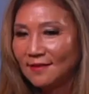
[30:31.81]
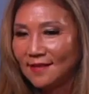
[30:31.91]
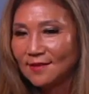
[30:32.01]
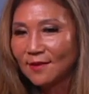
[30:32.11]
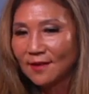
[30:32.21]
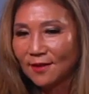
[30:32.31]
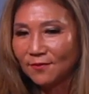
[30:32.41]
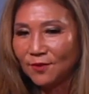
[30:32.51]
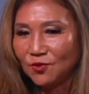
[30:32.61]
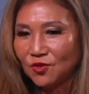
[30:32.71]
These are our
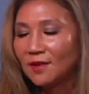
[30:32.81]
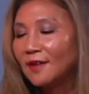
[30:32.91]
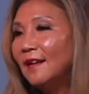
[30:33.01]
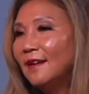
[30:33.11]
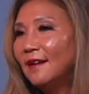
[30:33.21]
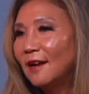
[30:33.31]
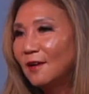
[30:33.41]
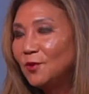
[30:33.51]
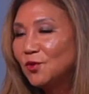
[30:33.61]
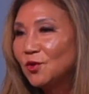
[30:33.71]
future
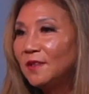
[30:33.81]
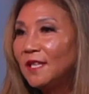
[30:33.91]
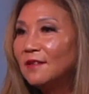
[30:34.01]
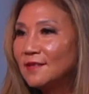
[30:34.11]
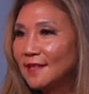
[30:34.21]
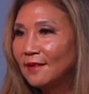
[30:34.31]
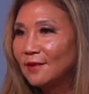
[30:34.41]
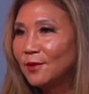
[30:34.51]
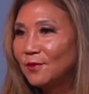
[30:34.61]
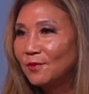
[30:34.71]
leaders that
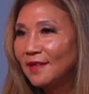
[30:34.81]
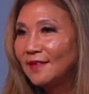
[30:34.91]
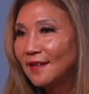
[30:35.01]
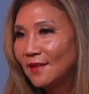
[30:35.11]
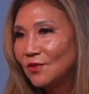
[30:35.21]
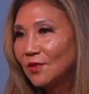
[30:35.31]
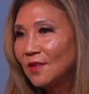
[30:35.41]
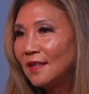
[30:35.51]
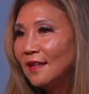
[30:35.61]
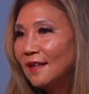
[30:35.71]
are going to run the
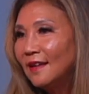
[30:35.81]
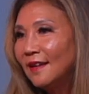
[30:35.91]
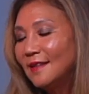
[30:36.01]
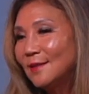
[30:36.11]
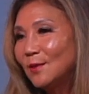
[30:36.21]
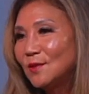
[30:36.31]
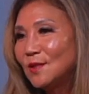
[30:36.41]
country, so